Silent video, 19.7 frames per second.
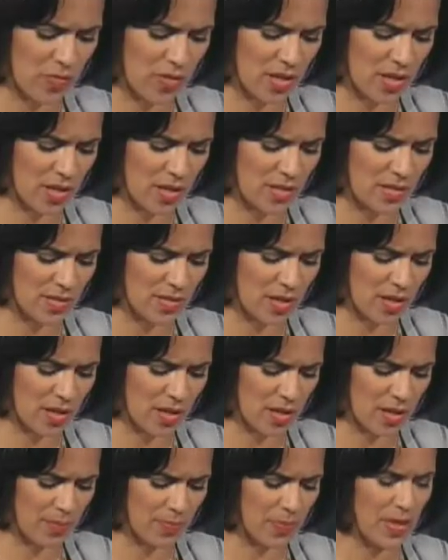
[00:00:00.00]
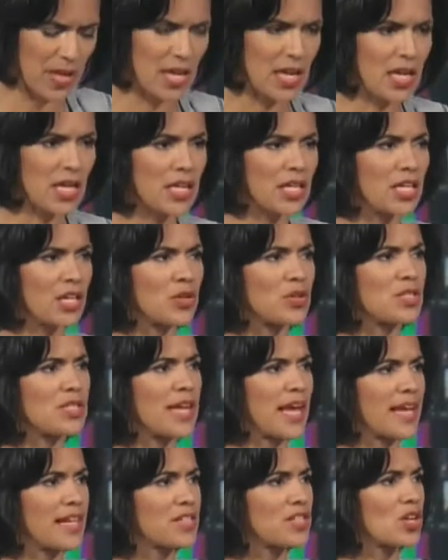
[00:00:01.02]
of these
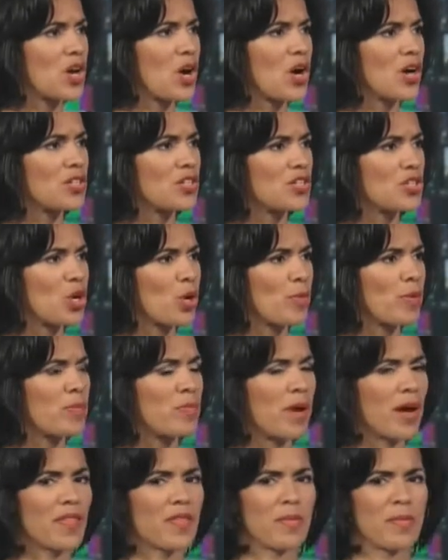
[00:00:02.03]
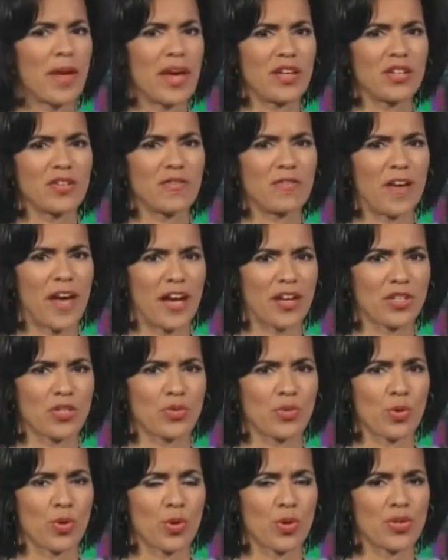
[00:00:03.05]
dates are determined by the
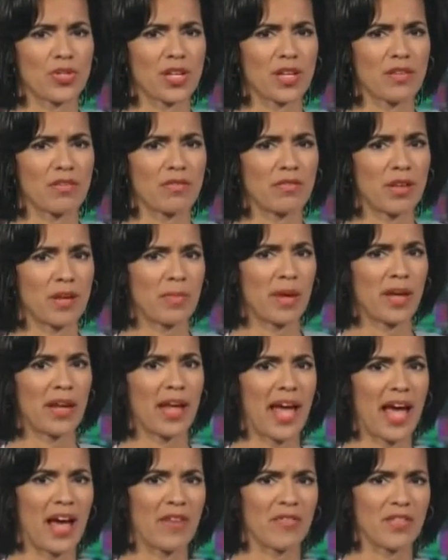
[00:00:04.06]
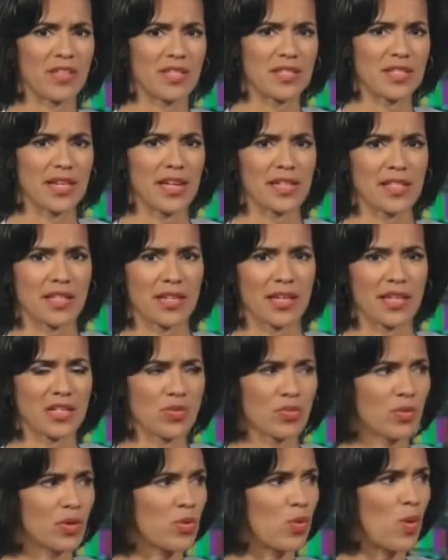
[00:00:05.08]
manufacturers, and about half of the states, I
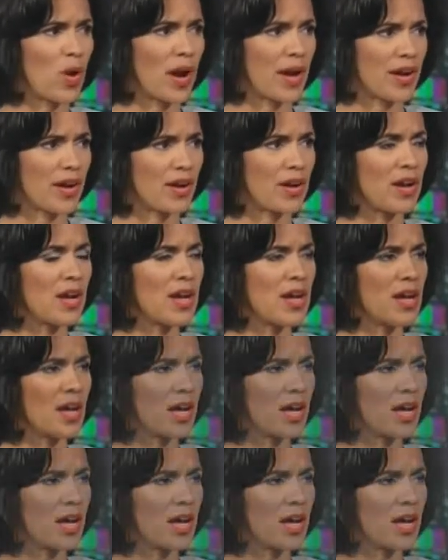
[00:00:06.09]
guess, require